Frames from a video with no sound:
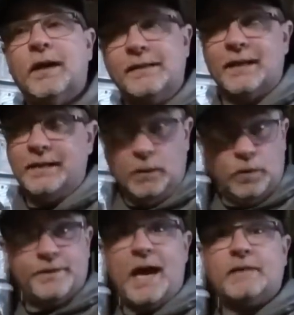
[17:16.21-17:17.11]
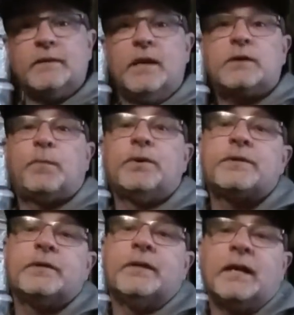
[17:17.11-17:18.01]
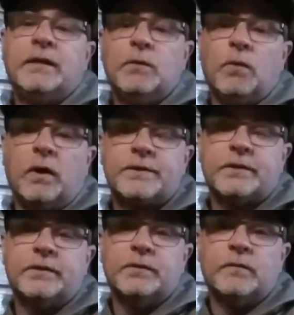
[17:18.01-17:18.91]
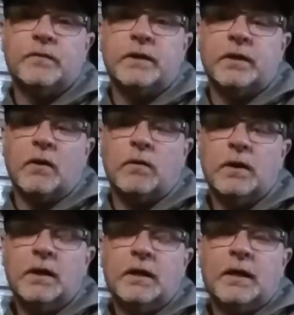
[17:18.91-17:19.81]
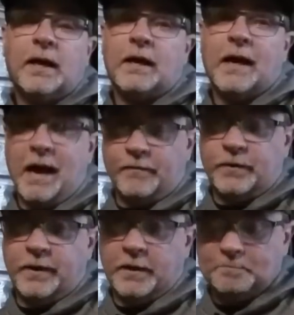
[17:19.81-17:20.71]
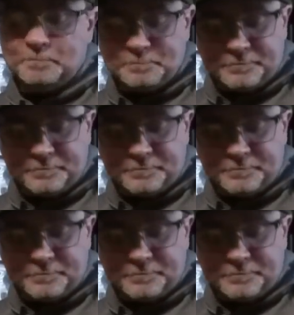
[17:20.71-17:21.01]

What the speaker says: and then he will tag the next person that he wants to do the video after him.